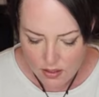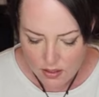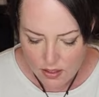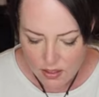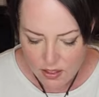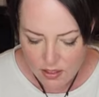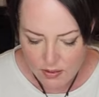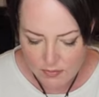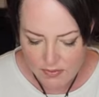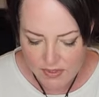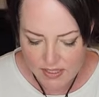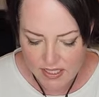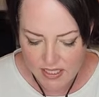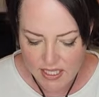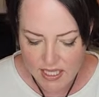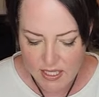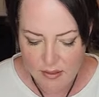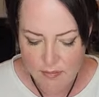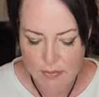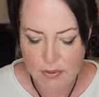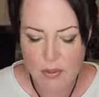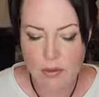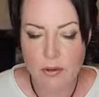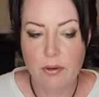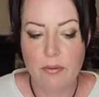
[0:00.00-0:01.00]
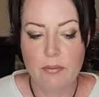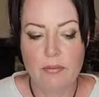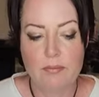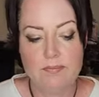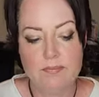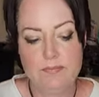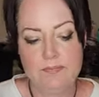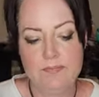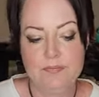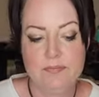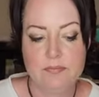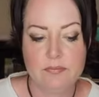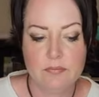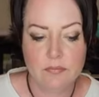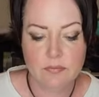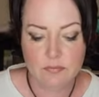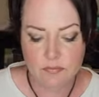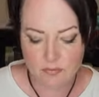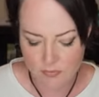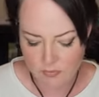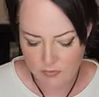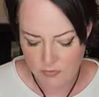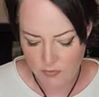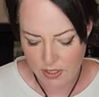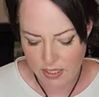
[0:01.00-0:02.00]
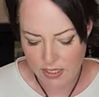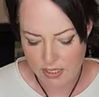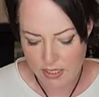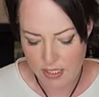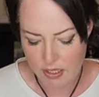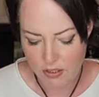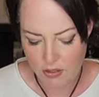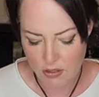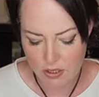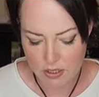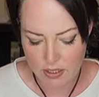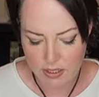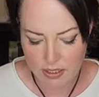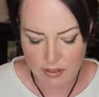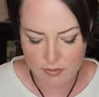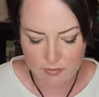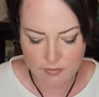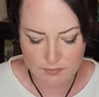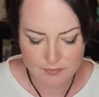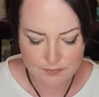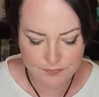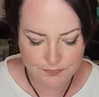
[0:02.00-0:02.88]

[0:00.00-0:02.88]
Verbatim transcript: um, to keep your container clean.